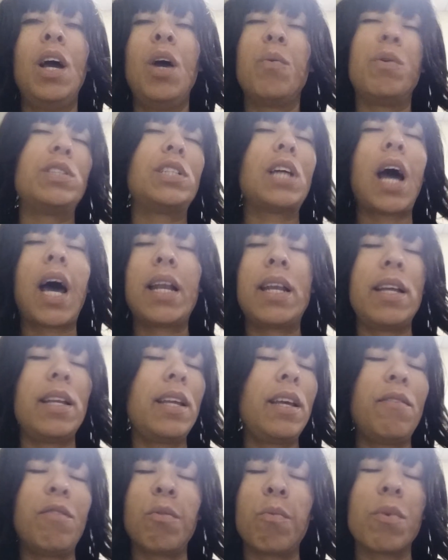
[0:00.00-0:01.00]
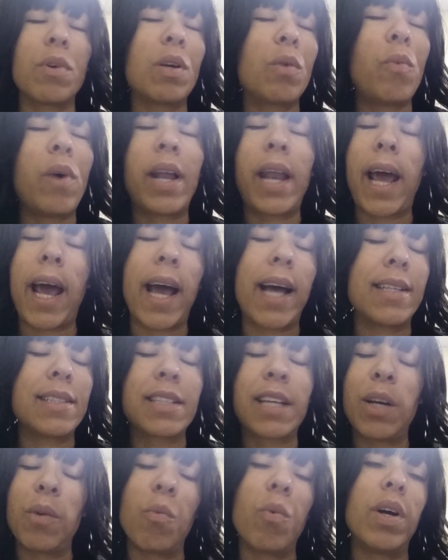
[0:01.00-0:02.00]
which I didn't even really want to
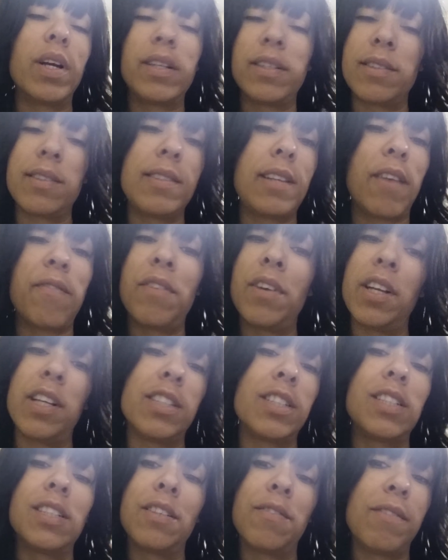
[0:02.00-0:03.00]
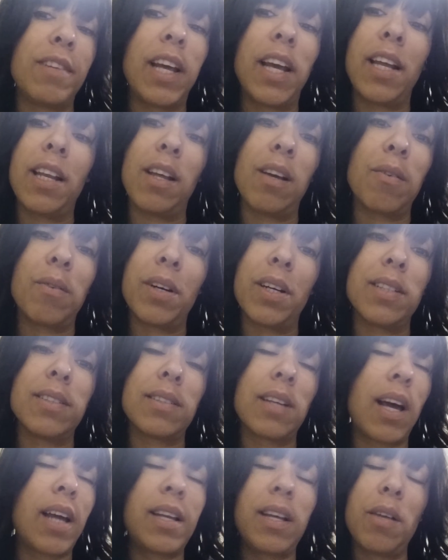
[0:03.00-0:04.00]
ask him what his definition of dating
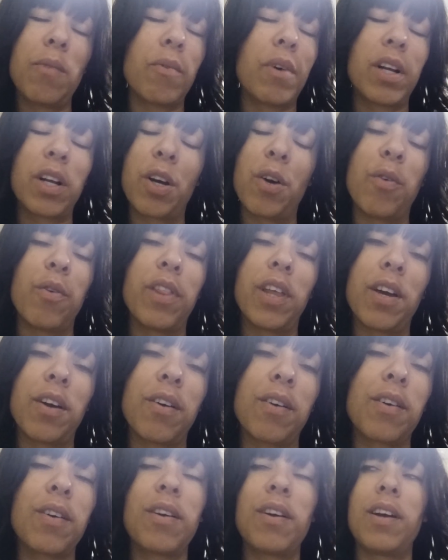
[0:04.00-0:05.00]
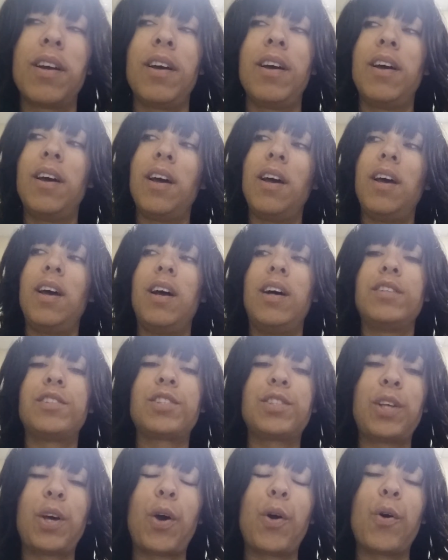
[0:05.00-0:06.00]
was. I didn't want to go there.
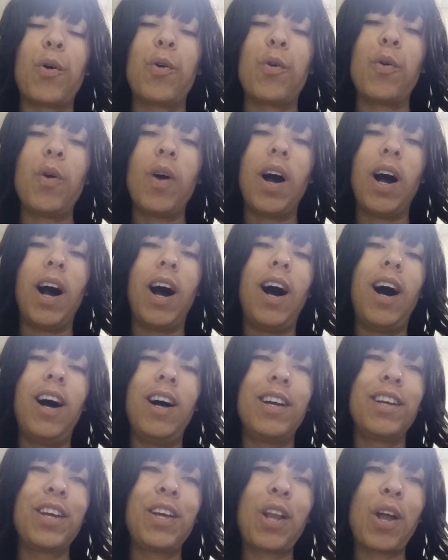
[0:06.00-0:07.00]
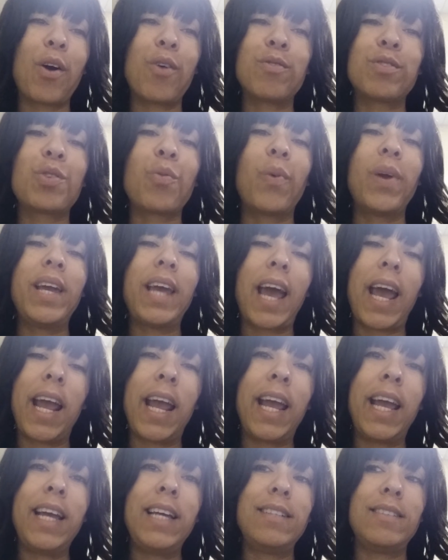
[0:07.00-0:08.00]
So, so we
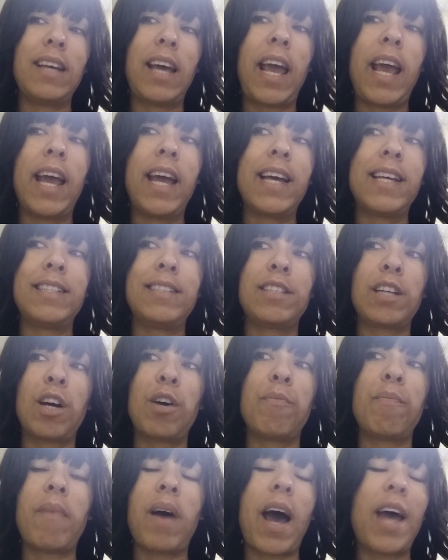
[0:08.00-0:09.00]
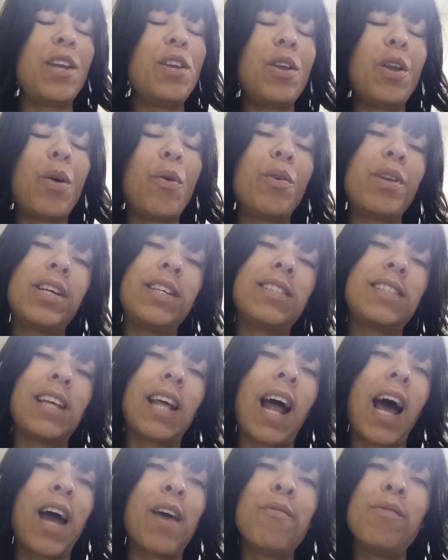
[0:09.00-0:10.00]
ate, and I noticed
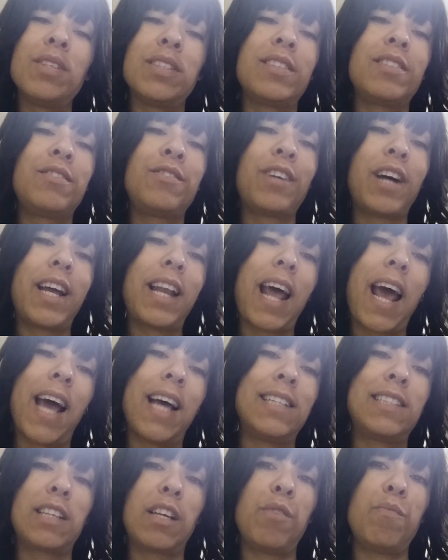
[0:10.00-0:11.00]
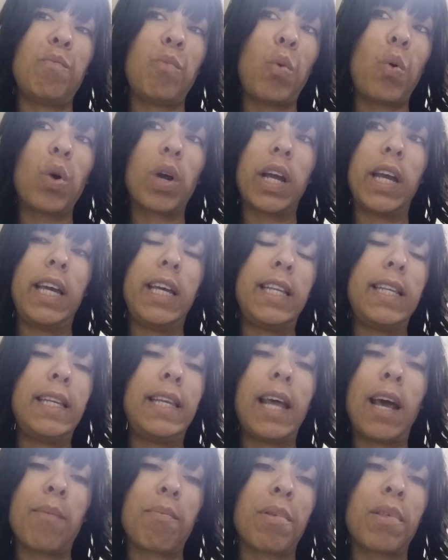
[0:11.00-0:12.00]
that I was trying to ask him more
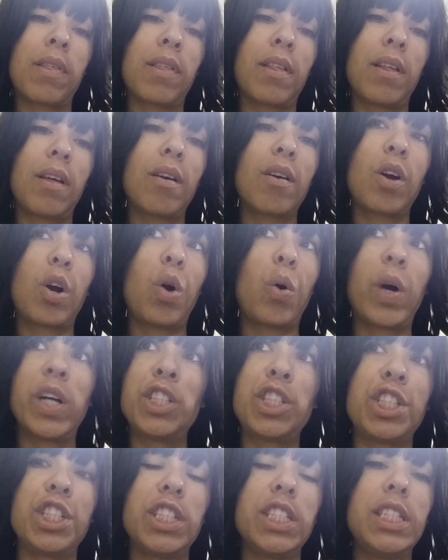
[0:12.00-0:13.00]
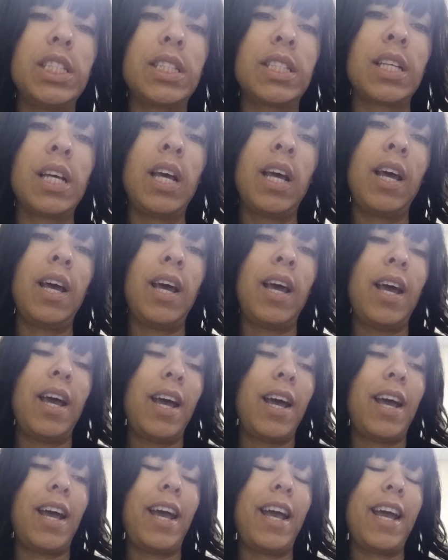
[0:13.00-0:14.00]
in-depth questions.
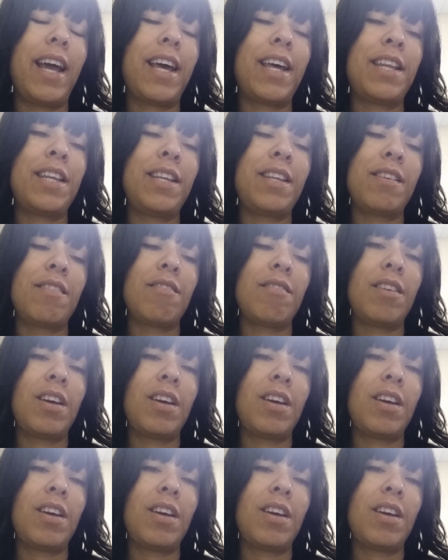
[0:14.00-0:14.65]
And